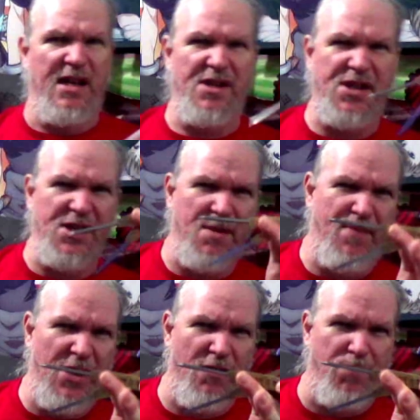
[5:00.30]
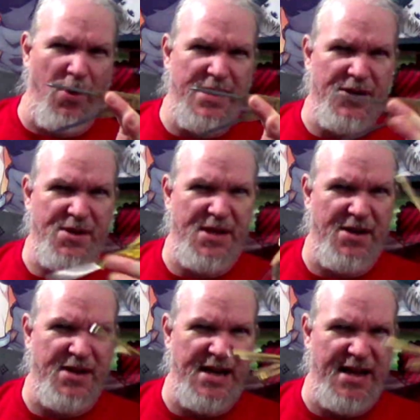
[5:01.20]
It's just a pair of pointers that are
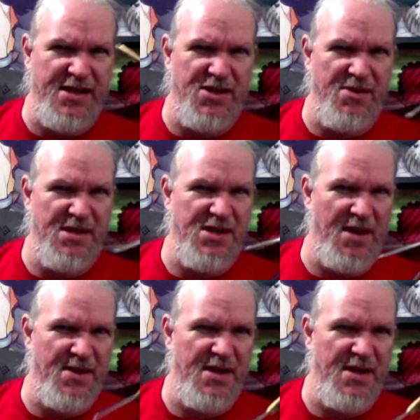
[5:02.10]
connected to each other.